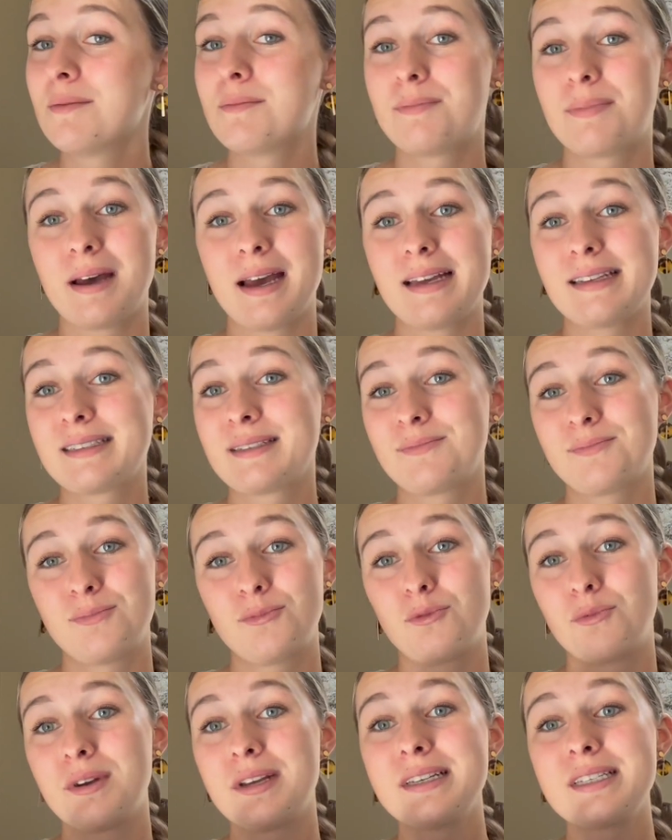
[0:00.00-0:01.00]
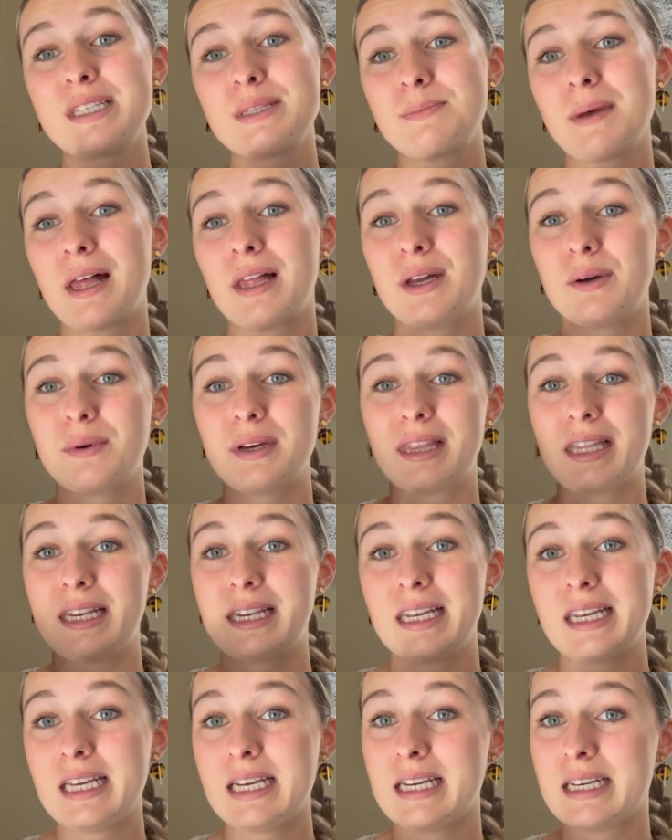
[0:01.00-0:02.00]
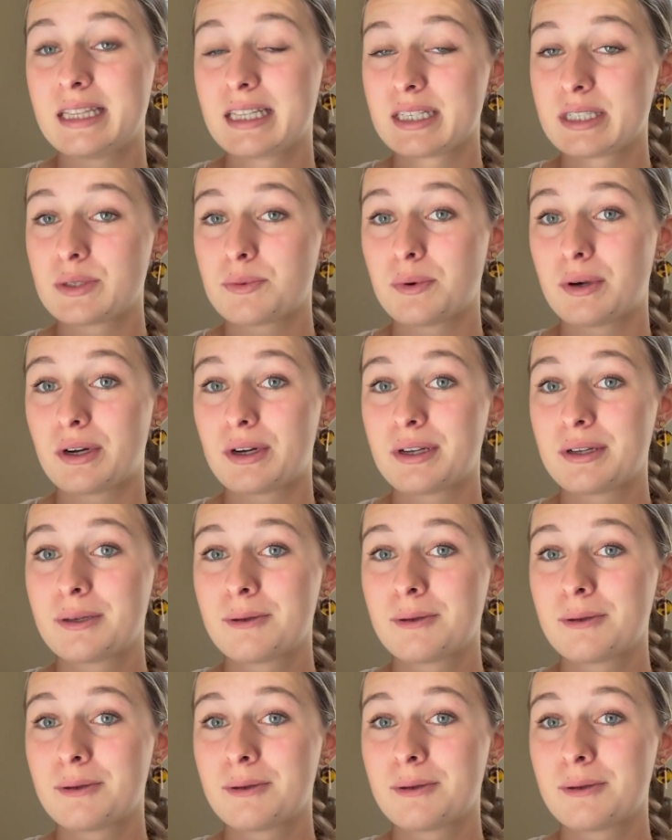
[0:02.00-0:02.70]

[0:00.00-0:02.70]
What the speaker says: but we spell it with an E in this word.